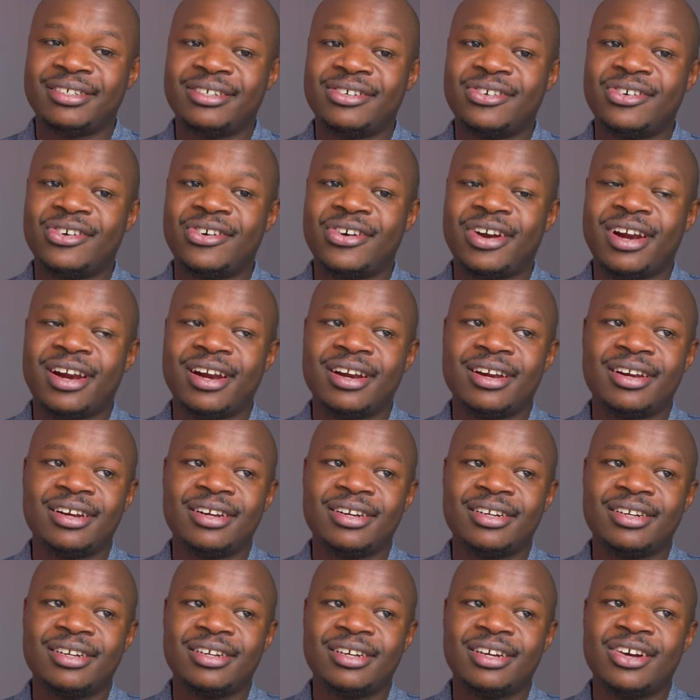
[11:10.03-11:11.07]
or
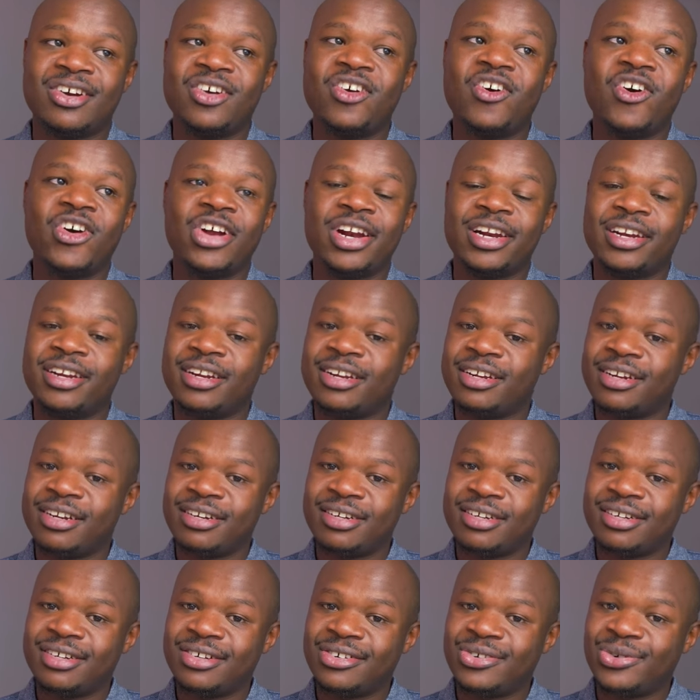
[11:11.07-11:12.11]
God
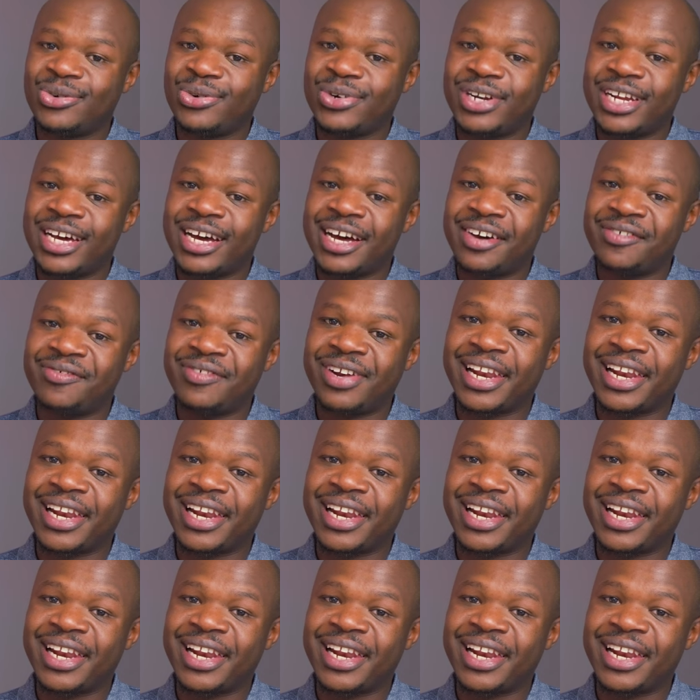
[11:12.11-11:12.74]
would have